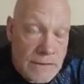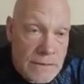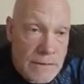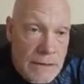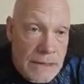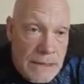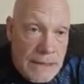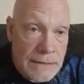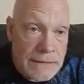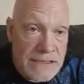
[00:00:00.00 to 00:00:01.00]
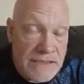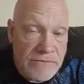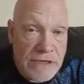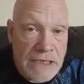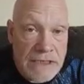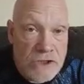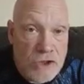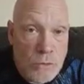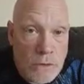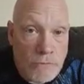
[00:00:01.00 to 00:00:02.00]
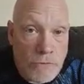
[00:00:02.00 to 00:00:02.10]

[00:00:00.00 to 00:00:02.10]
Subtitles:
Okay, let's see if we can get 2 in a row